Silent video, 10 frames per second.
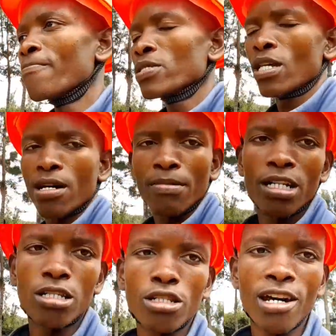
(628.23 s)
Emma the
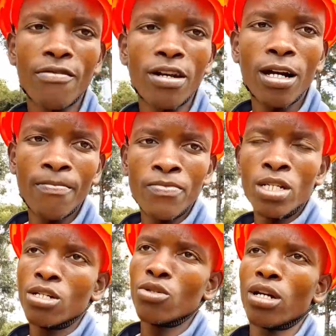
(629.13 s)
Traveler,
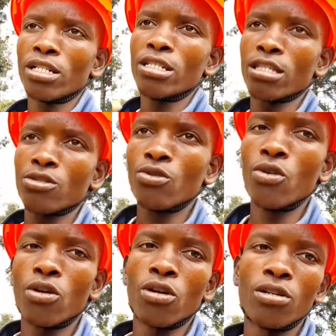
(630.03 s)
you will just go
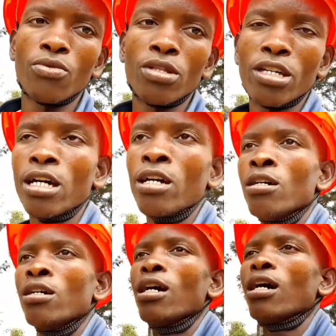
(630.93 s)
on with the
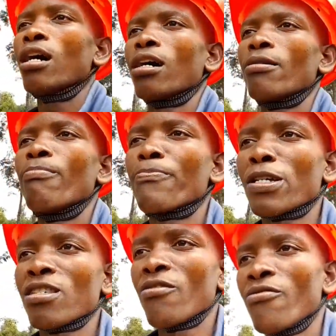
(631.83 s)

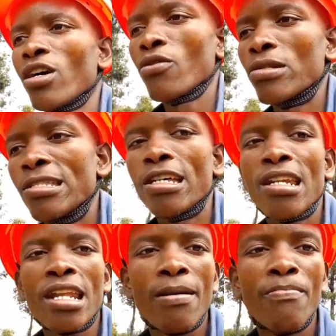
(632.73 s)
persevere with the
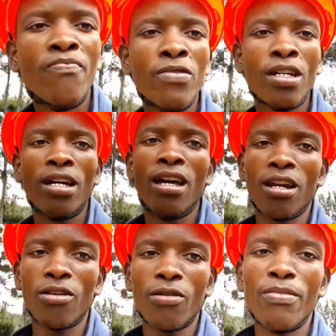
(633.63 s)
name Hello
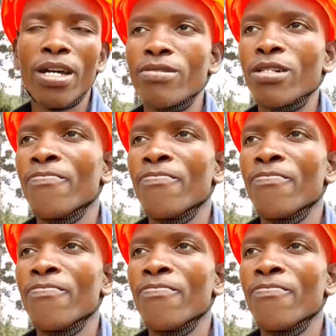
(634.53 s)
Baby.